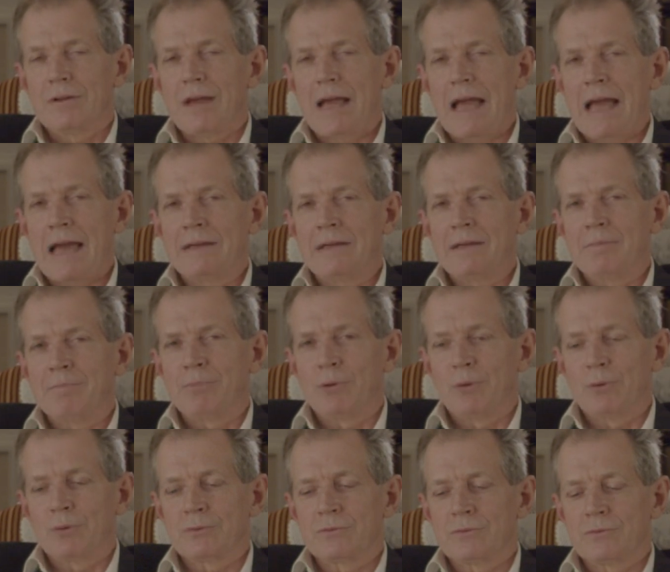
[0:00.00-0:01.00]
an
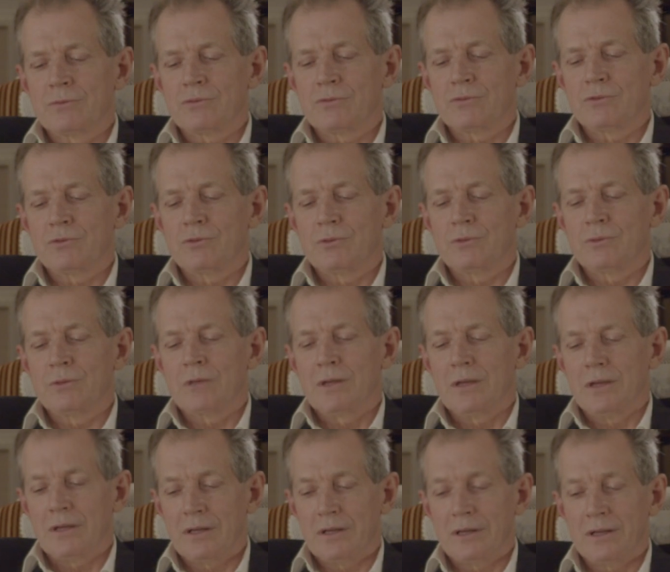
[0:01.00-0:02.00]
importance to
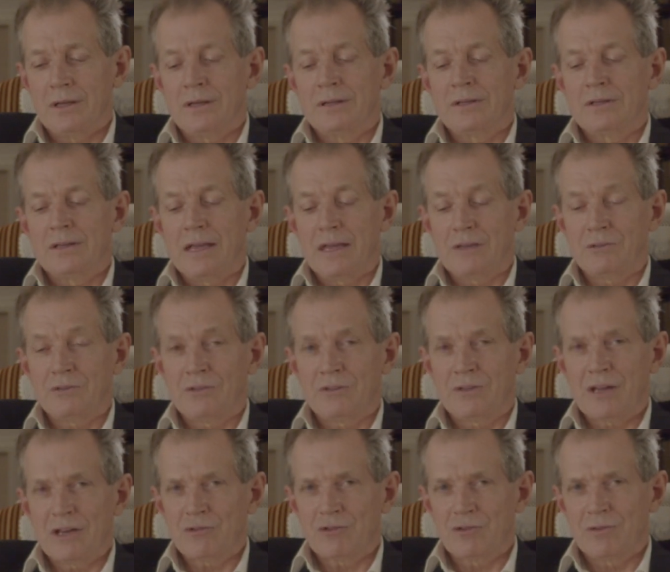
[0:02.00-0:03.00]
her
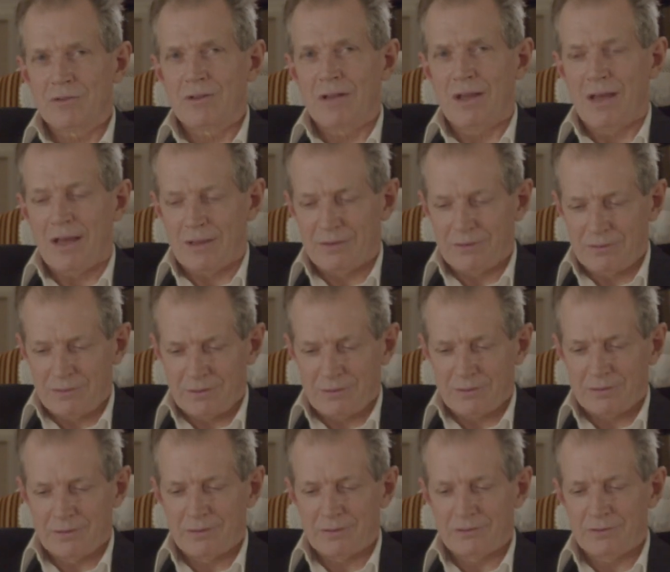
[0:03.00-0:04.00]
hesitation
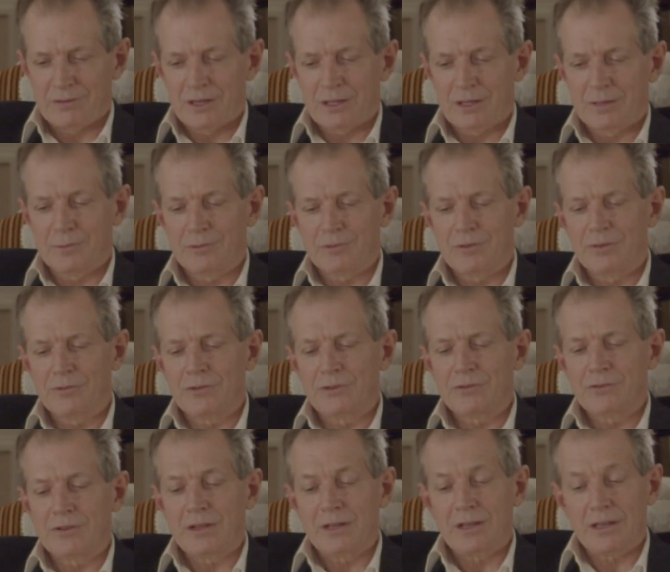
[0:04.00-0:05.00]
under the
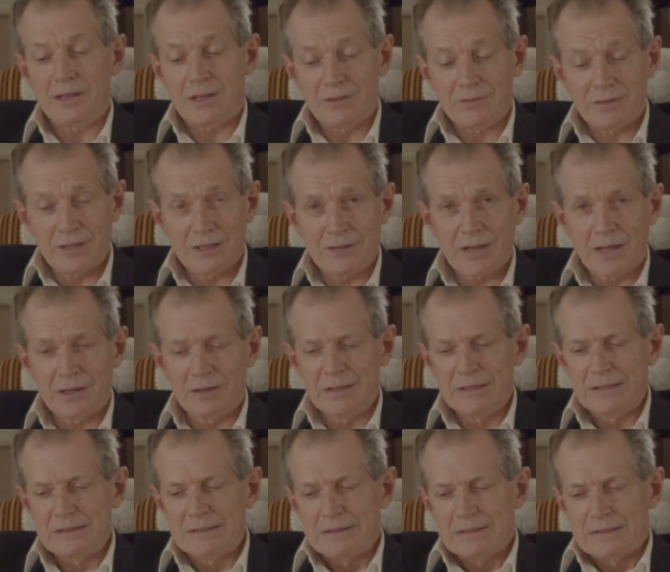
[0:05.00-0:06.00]
circumstances here detailed,
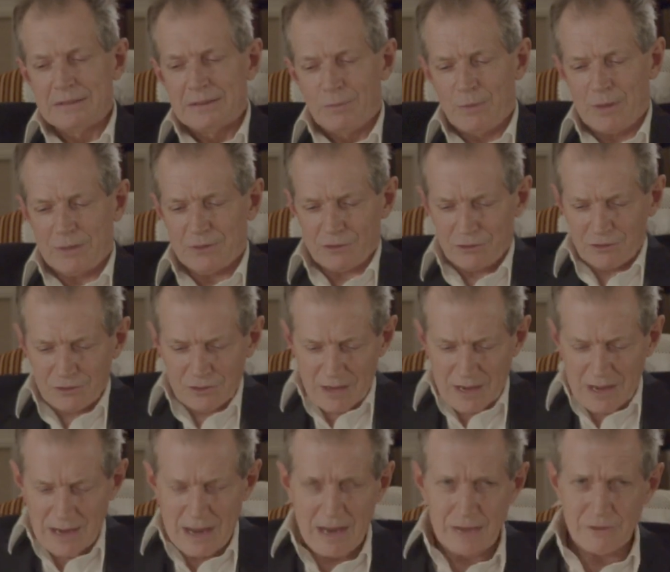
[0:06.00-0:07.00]
which
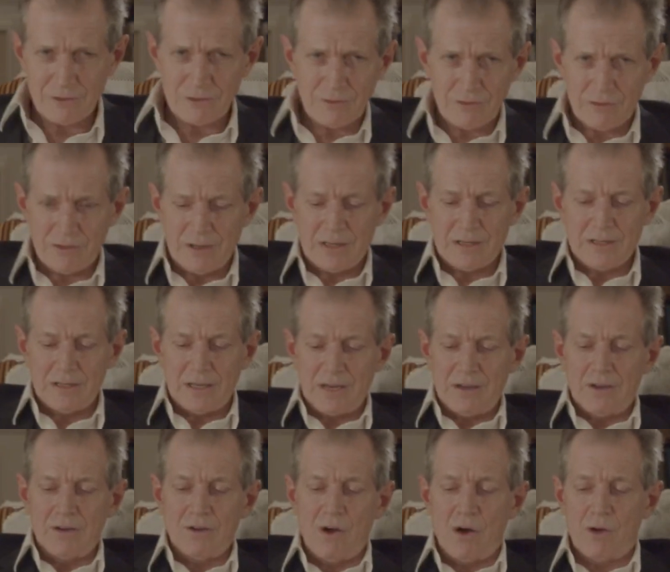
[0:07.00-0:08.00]
I should certainly
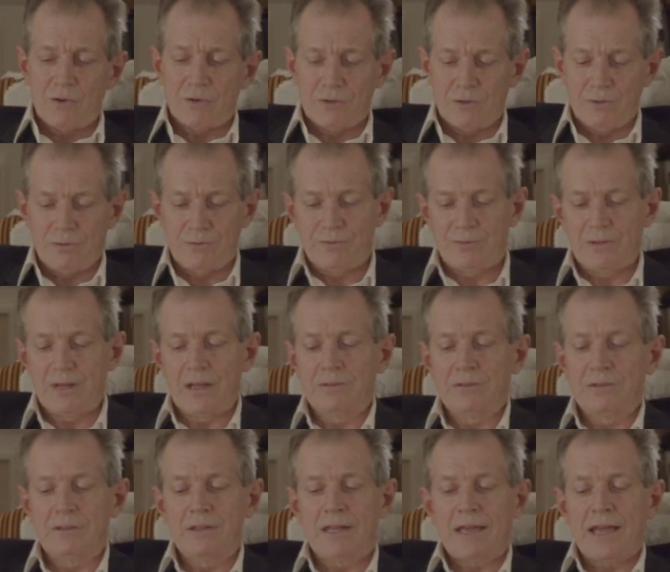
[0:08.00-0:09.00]
not have felt
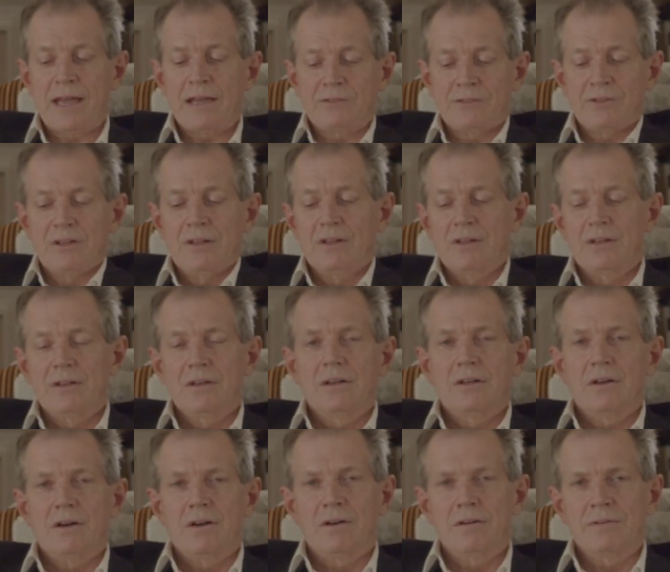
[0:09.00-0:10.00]
in the case
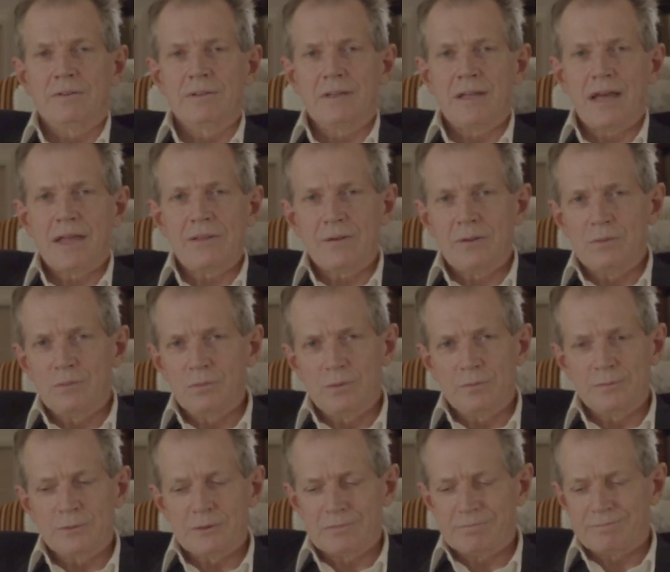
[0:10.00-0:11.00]
of another
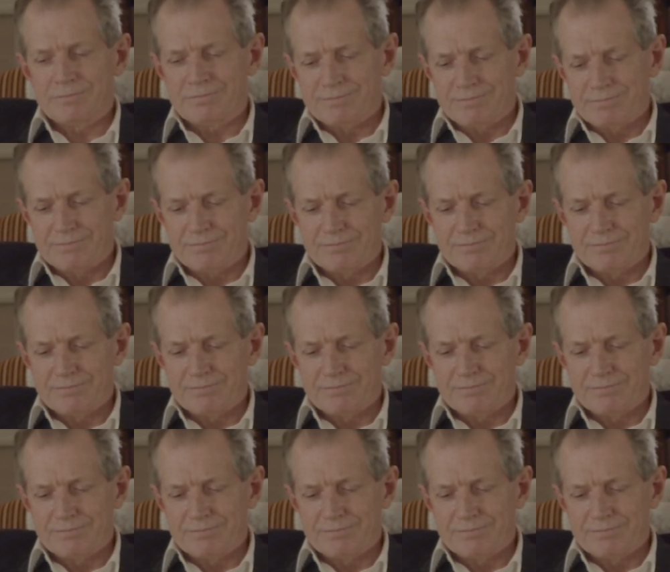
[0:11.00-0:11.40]
woman.